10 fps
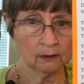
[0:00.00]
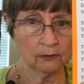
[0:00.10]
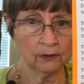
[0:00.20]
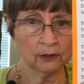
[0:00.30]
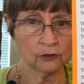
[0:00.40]

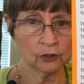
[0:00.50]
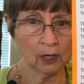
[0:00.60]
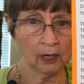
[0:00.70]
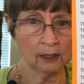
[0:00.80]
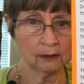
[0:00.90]
The
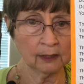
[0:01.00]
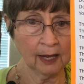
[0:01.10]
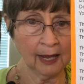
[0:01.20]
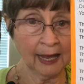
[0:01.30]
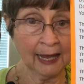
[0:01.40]
child
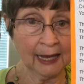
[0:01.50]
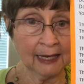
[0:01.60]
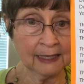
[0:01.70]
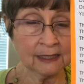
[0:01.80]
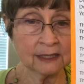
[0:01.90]

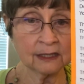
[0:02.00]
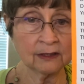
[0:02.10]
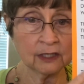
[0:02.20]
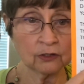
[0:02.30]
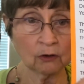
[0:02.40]
has,
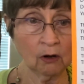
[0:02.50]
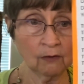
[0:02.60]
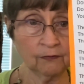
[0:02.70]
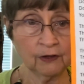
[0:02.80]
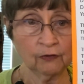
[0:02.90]
these are
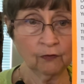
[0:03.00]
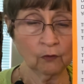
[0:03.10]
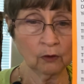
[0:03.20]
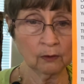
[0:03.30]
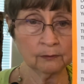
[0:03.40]
all fifth
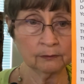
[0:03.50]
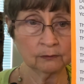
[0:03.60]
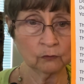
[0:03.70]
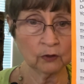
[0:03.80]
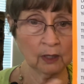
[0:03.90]
form
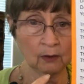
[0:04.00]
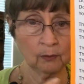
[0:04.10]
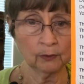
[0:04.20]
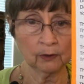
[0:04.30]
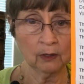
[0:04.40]
with a
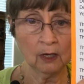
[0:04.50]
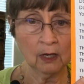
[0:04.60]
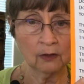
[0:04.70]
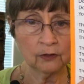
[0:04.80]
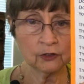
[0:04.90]
helper.
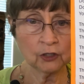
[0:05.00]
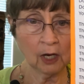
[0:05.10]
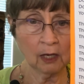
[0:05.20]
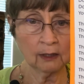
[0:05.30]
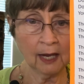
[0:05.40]
The
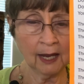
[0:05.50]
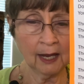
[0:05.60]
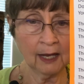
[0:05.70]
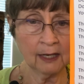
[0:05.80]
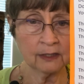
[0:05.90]
child
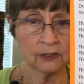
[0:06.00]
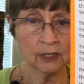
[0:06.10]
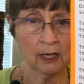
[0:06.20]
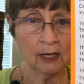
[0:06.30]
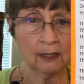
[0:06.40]
has
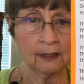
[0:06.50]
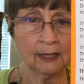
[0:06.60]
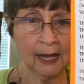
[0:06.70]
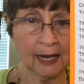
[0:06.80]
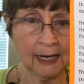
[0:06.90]

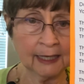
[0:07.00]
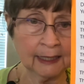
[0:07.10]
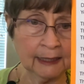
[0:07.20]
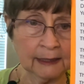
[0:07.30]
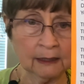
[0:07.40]

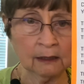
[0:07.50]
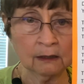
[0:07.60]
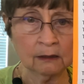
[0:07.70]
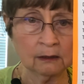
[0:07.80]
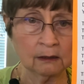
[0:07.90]
lain,
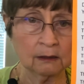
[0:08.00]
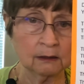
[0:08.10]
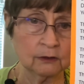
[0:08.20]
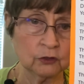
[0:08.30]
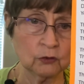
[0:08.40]

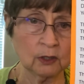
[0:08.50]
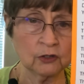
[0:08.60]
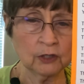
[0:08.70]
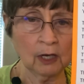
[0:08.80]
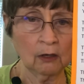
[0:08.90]

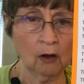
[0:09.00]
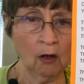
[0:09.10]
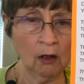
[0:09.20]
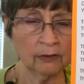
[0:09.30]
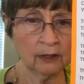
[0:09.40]
stretched out
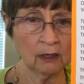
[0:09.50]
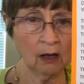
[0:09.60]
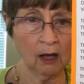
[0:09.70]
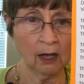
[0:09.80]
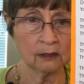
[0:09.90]
on the
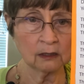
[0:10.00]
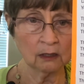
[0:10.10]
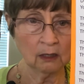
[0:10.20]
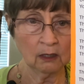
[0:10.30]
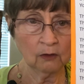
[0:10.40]
cot
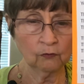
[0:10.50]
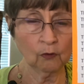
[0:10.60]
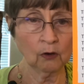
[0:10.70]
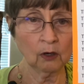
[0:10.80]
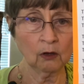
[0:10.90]

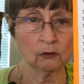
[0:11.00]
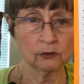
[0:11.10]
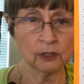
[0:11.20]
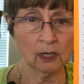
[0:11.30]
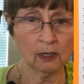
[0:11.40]
for a long
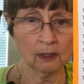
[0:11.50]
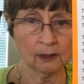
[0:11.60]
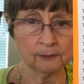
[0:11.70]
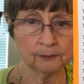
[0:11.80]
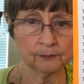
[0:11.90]
time.